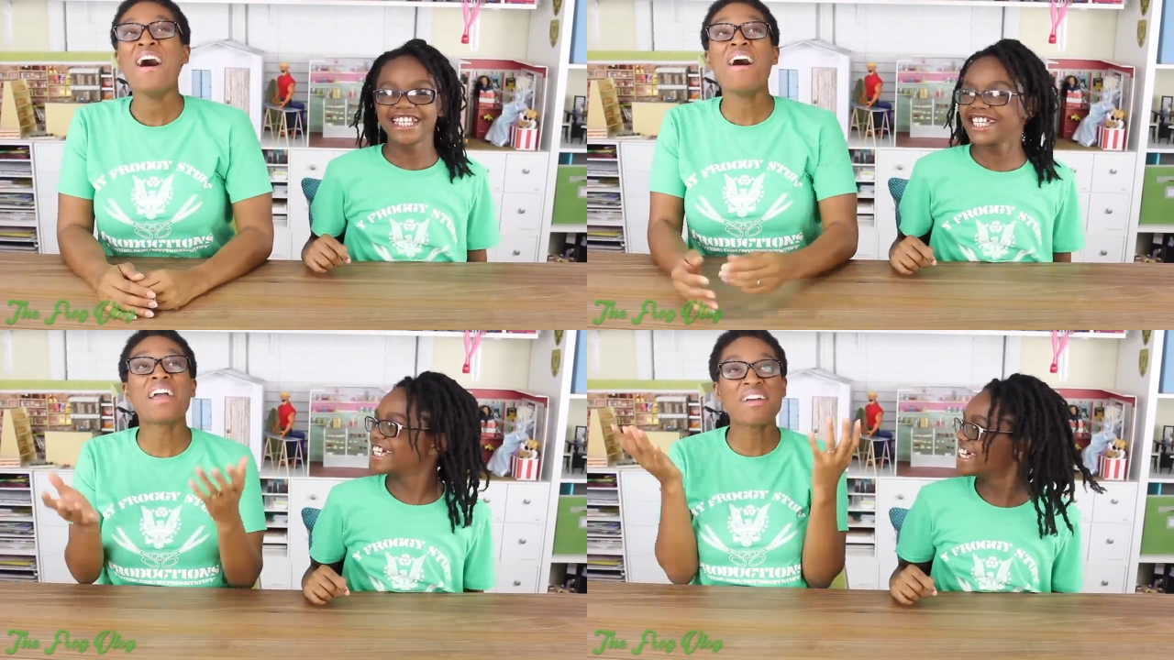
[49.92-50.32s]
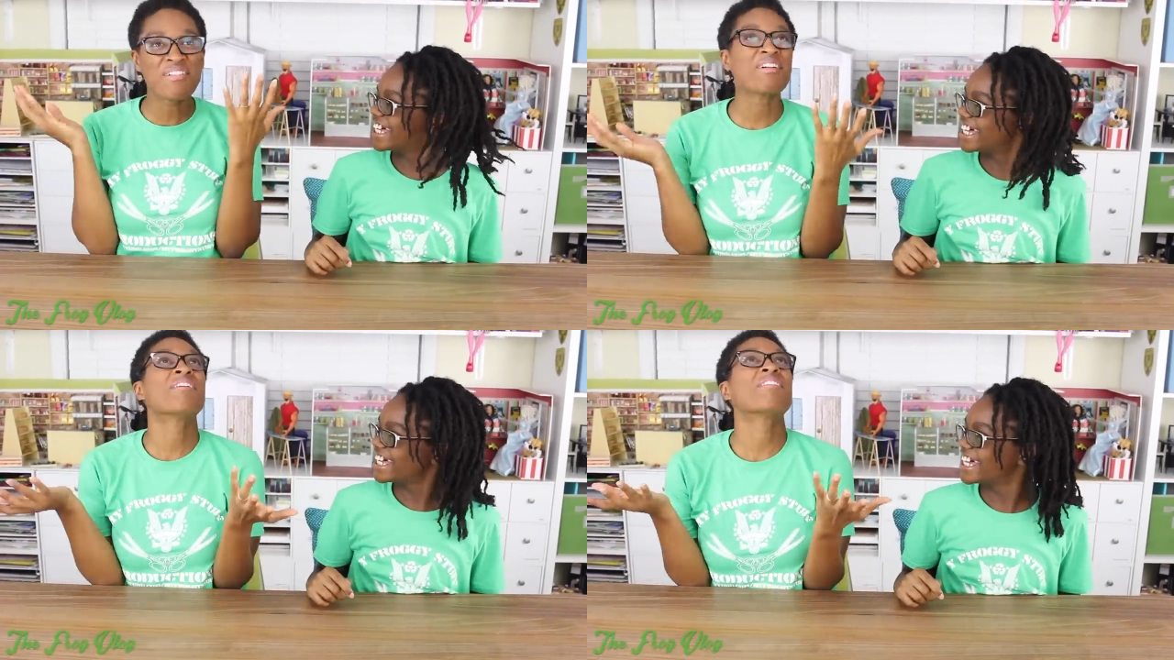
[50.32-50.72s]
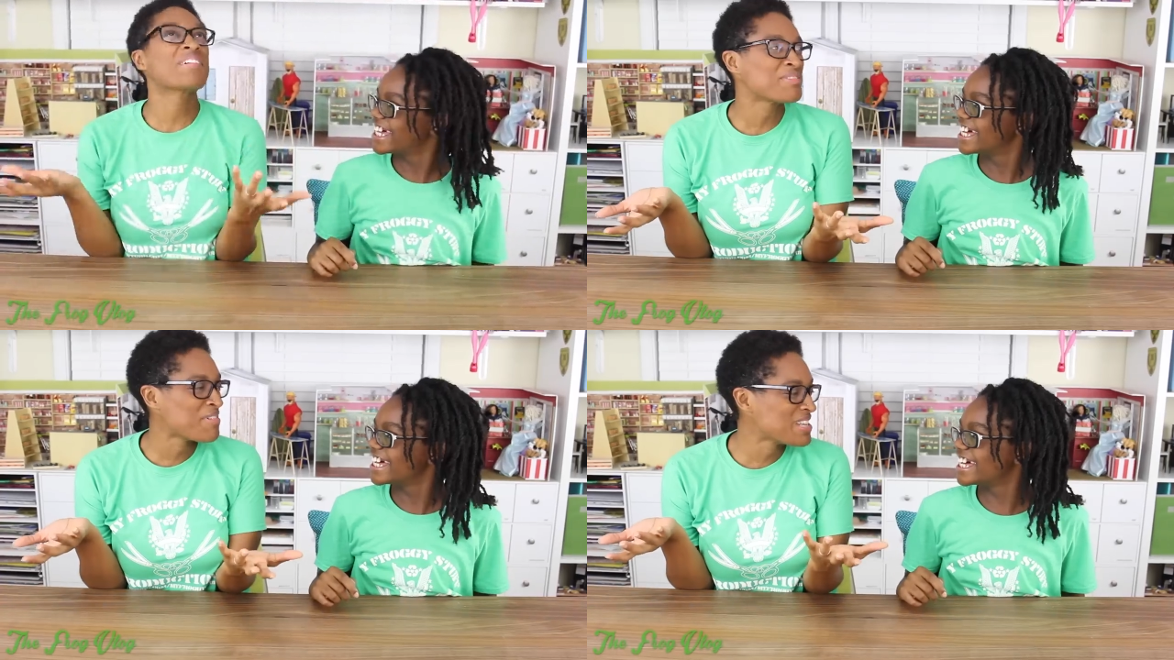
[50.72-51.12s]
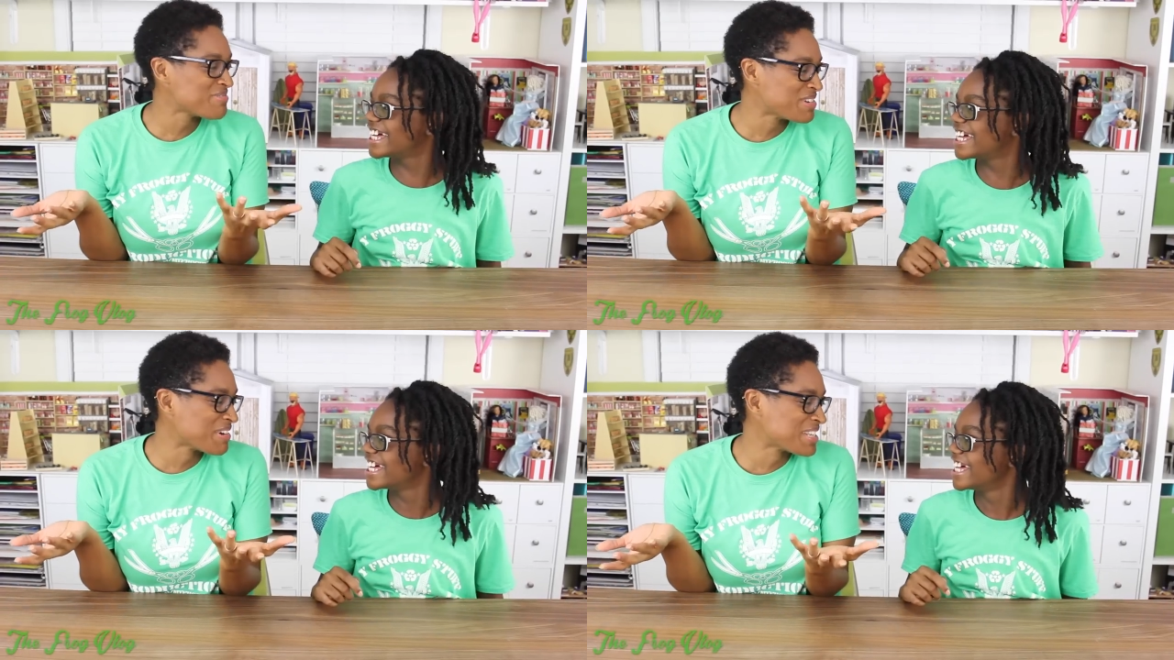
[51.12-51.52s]
Speaker 1: Okay, we're
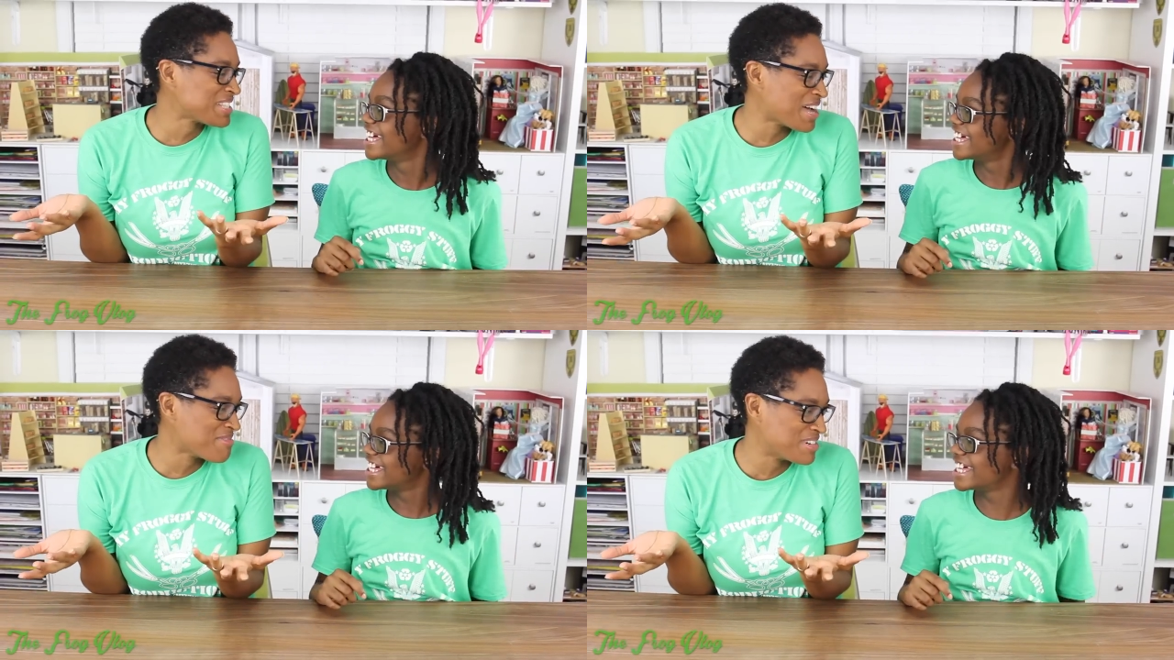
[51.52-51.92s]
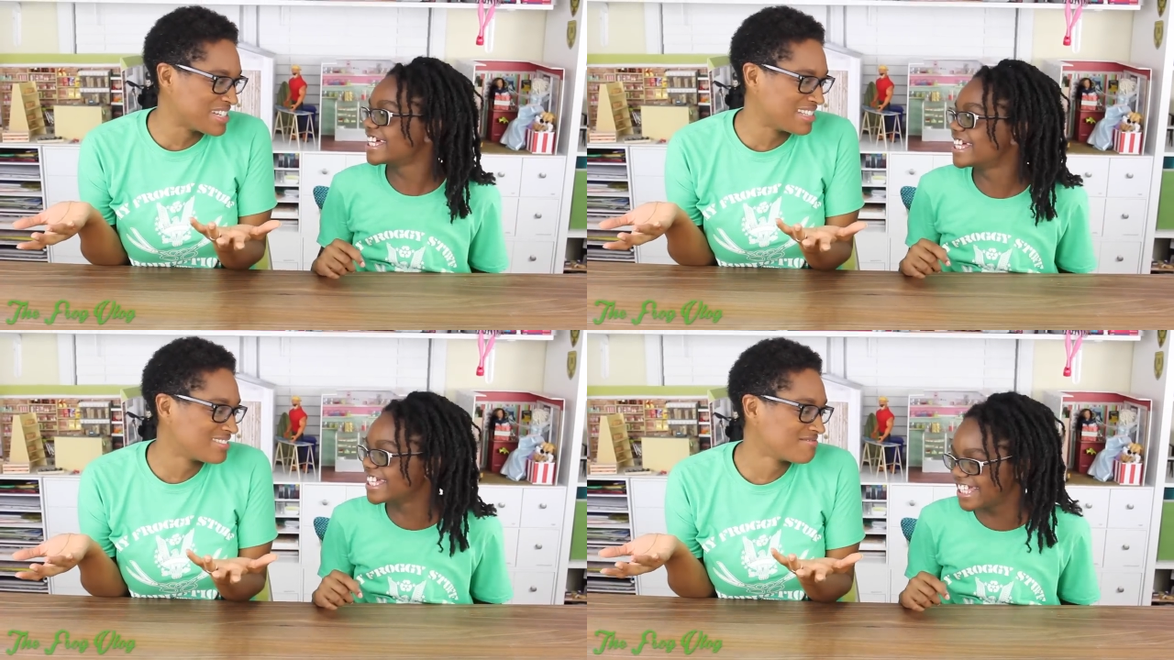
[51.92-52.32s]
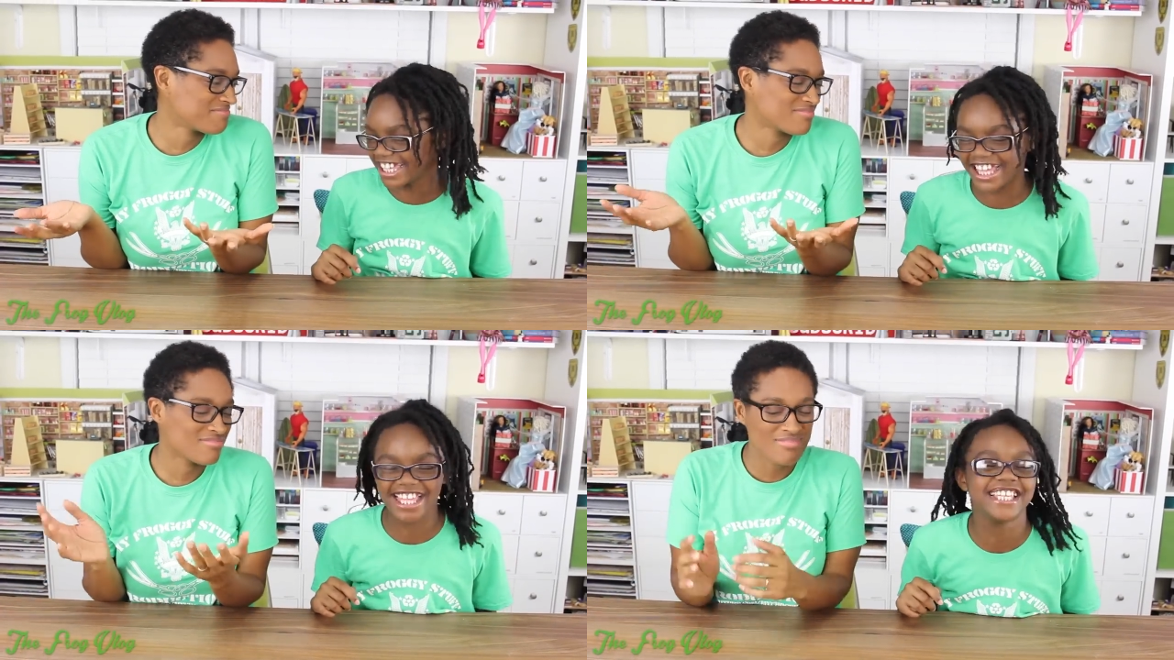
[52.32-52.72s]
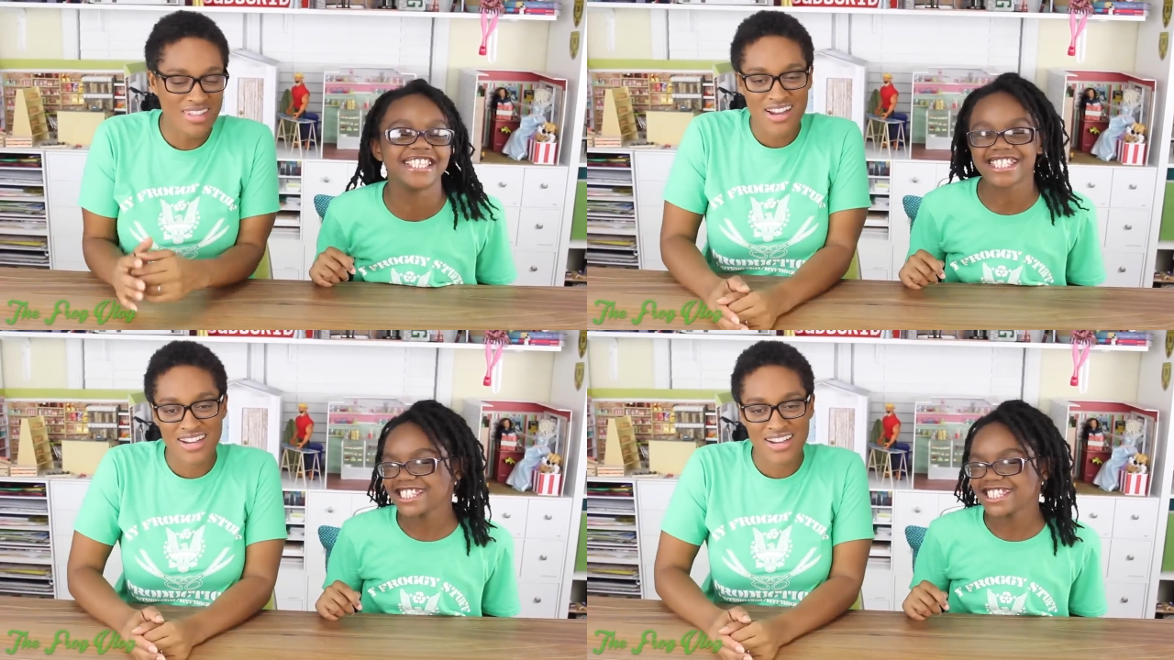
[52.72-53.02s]
supposed to be doing stop motion. Yes.